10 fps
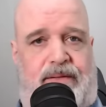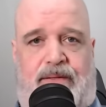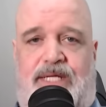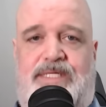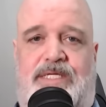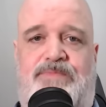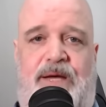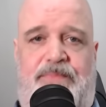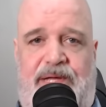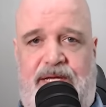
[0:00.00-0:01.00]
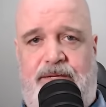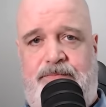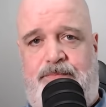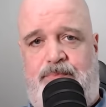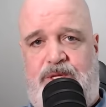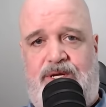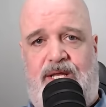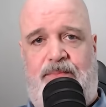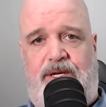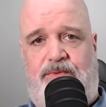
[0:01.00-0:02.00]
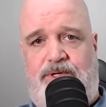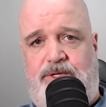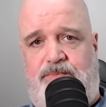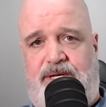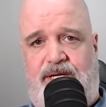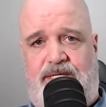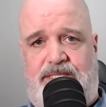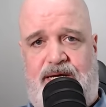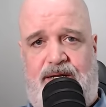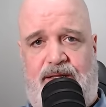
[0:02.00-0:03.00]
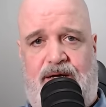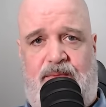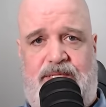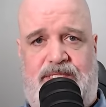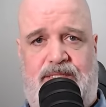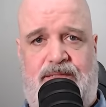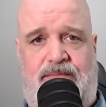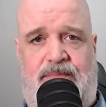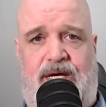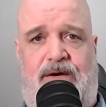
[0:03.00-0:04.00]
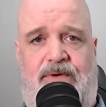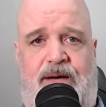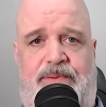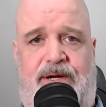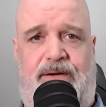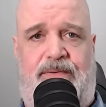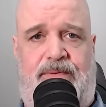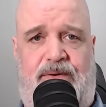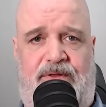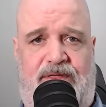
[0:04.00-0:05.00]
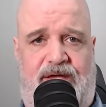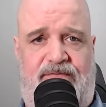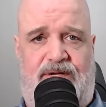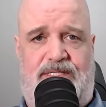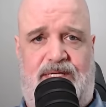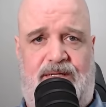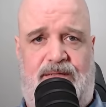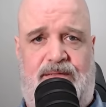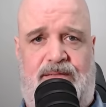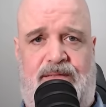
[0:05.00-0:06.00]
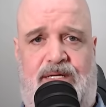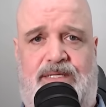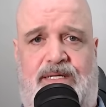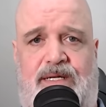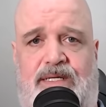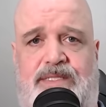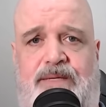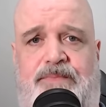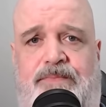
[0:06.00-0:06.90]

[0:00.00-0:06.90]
That's just my opinion. You can let me know what your opinion is down in the comments. I'm going to wrap here. I want to thank you for listening. I'll talk to you next time.